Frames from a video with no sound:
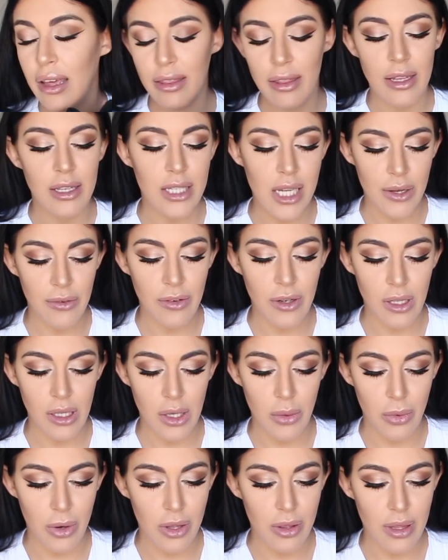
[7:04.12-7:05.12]
I think
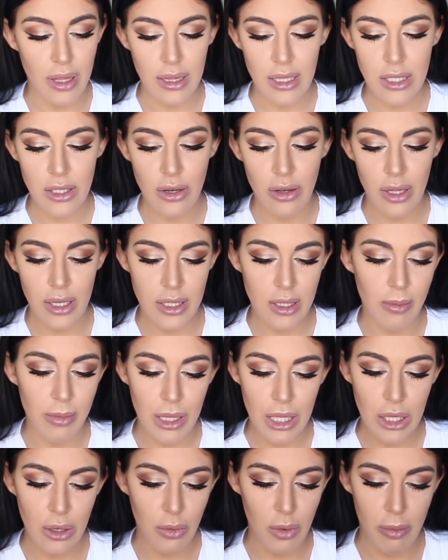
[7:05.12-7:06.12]
definitely worth it. These are like
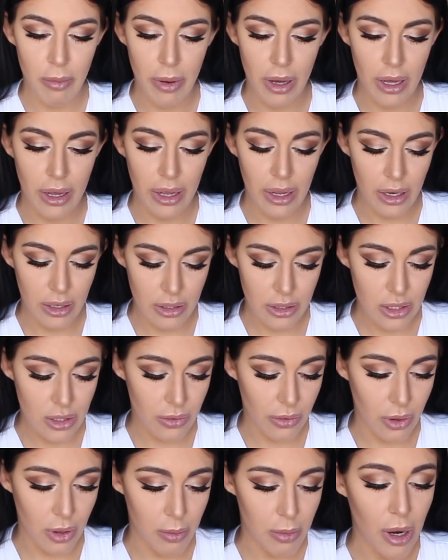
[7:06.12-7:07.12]
something you would buy in a
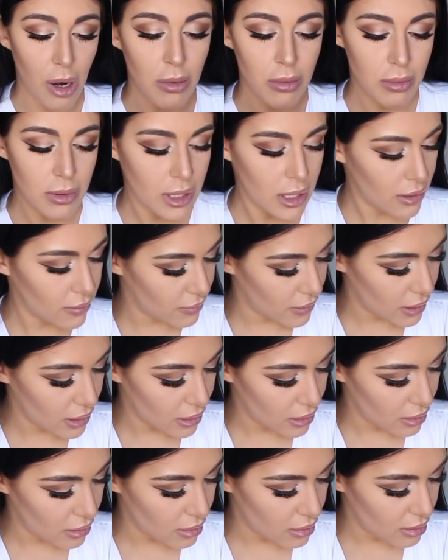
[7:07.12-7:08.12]
store, probably
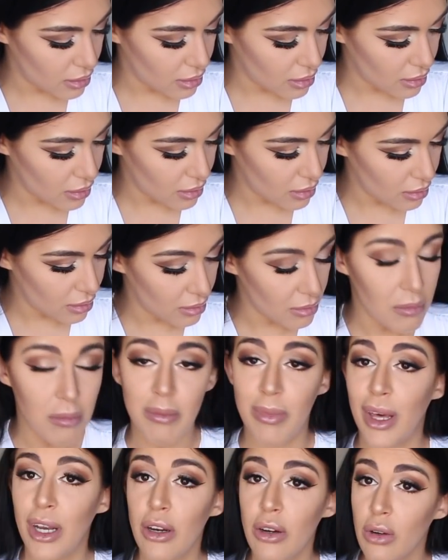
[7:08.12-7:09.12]
even
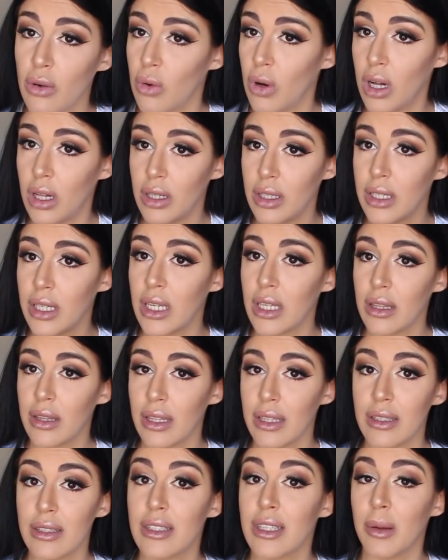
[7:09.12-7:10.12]
better quality
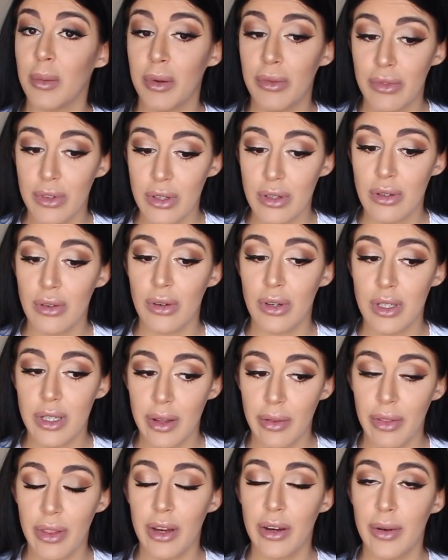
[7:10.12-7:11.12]
than some of the stores
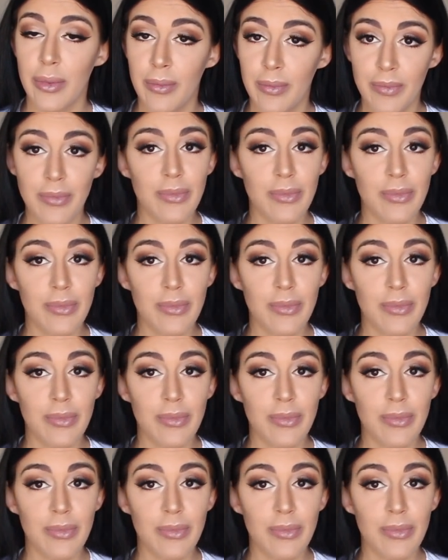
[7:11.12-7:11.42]
out there.